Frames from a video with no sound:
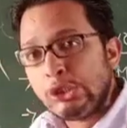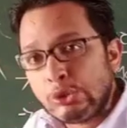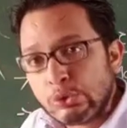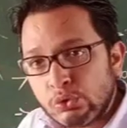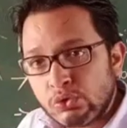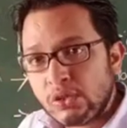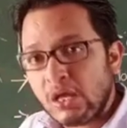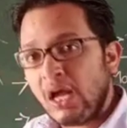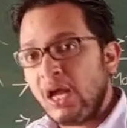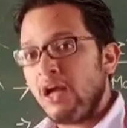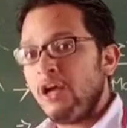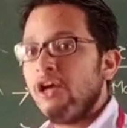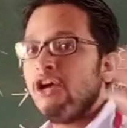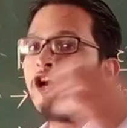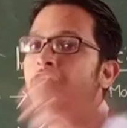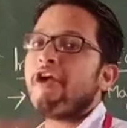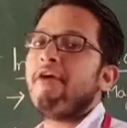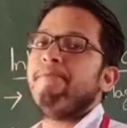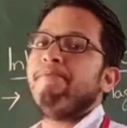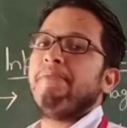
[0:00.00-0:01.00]
into the
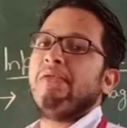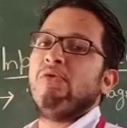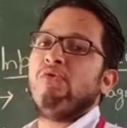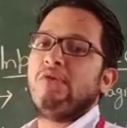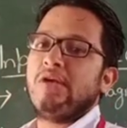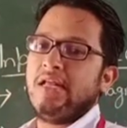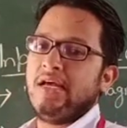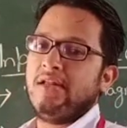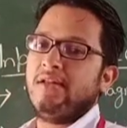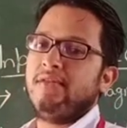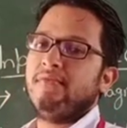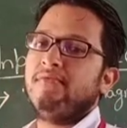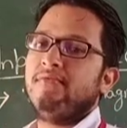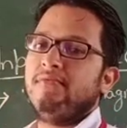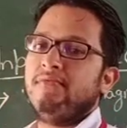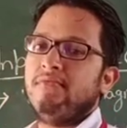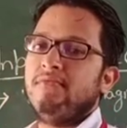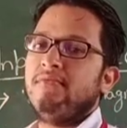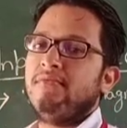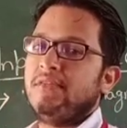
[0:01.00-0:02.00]
computer.
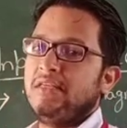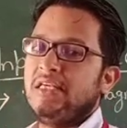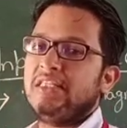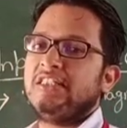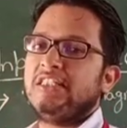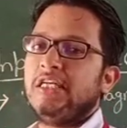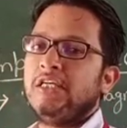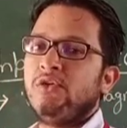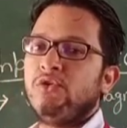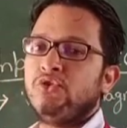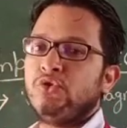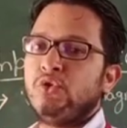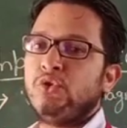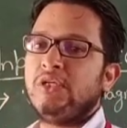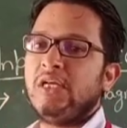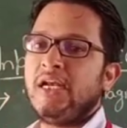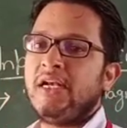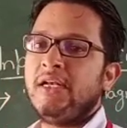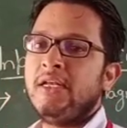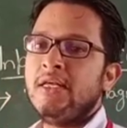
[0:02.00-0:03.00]
Yes or no
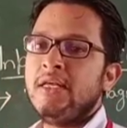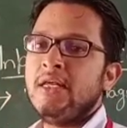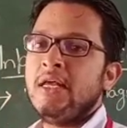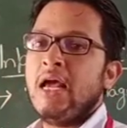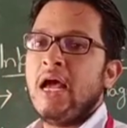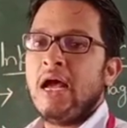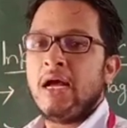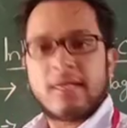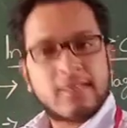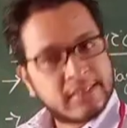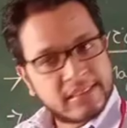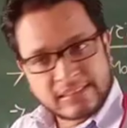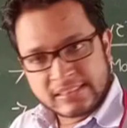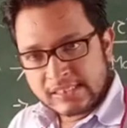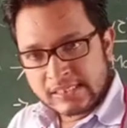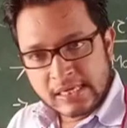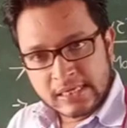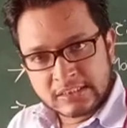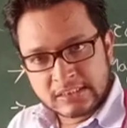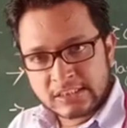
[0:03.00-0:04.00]
student?
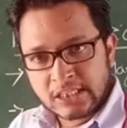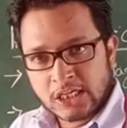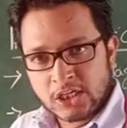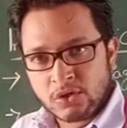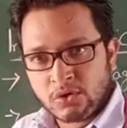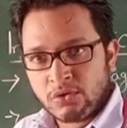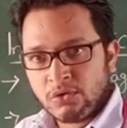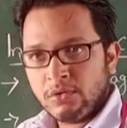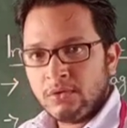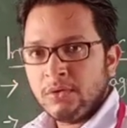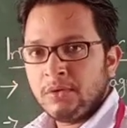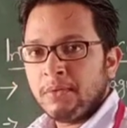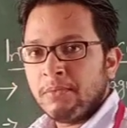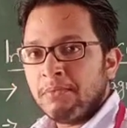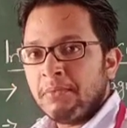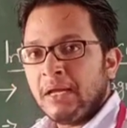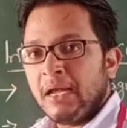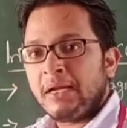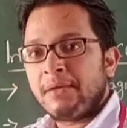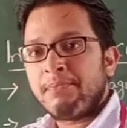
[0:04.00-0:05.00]
Is yes or
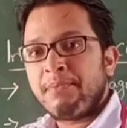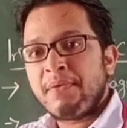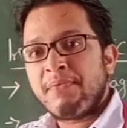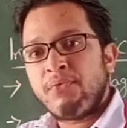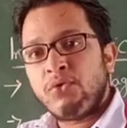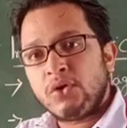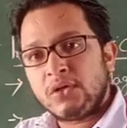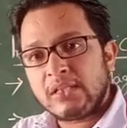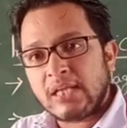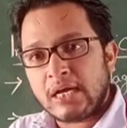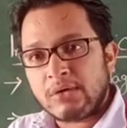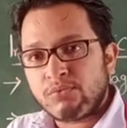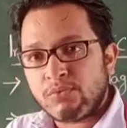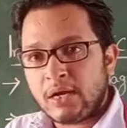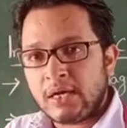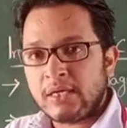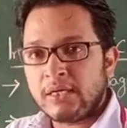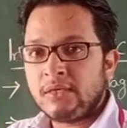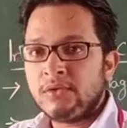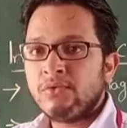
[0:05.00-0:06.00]
no? And before that
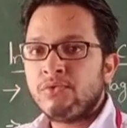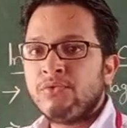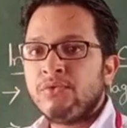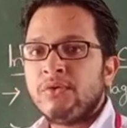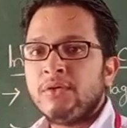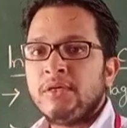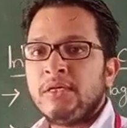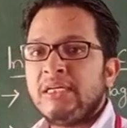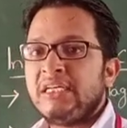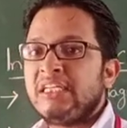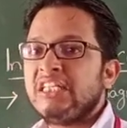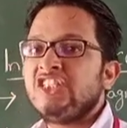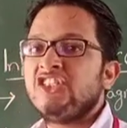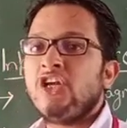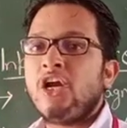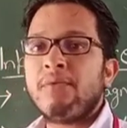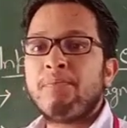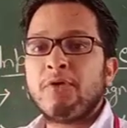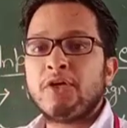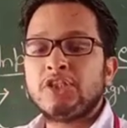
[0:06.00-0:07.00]
one, it is
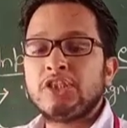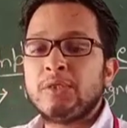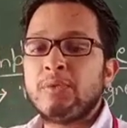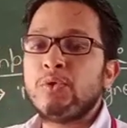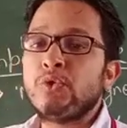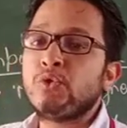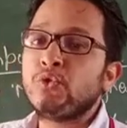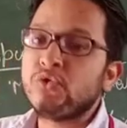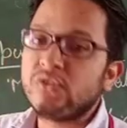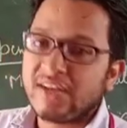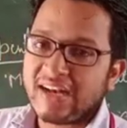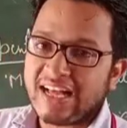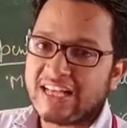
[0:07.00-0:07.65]
not possible to